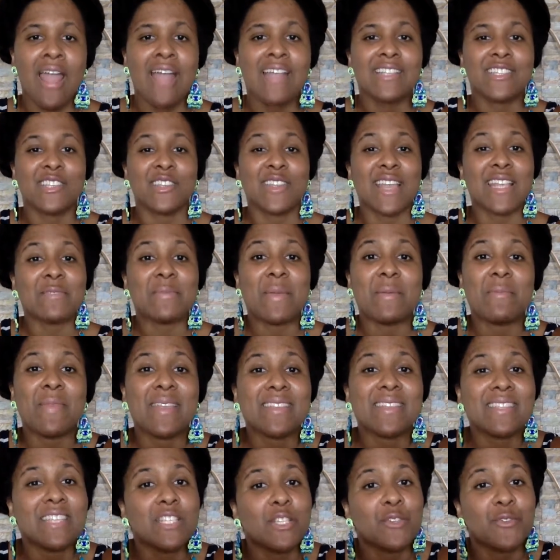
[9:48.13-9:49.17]
So that's my
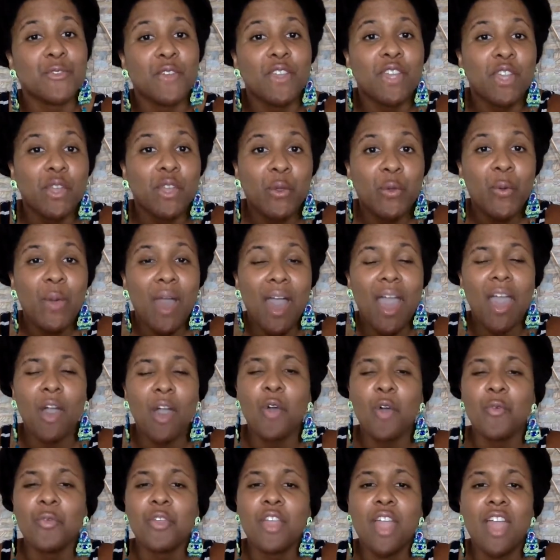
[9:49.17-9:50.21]
message for you. I
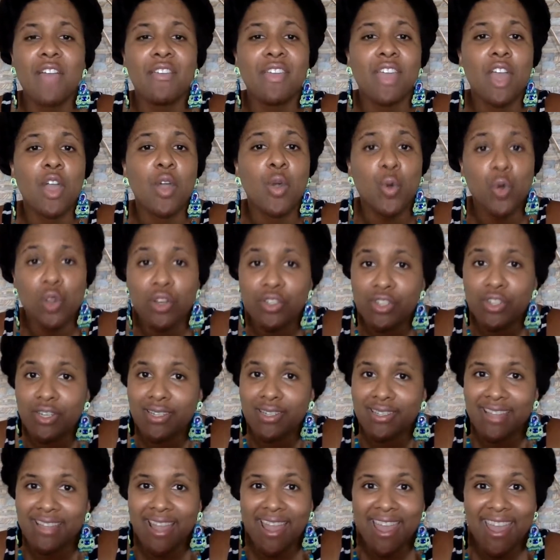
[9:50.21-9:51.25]
hope you're having a
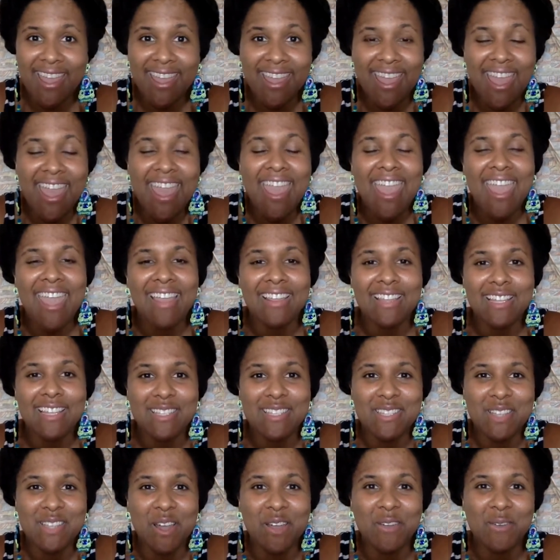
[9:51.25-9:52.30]
gorgeous day, and
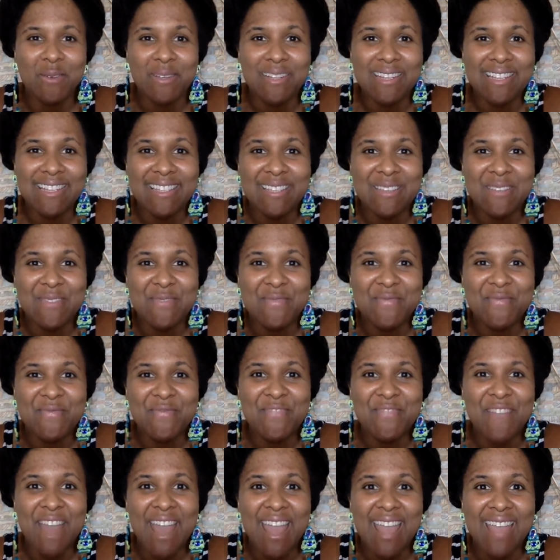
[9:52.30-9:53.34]
let's talk really soon. Bye.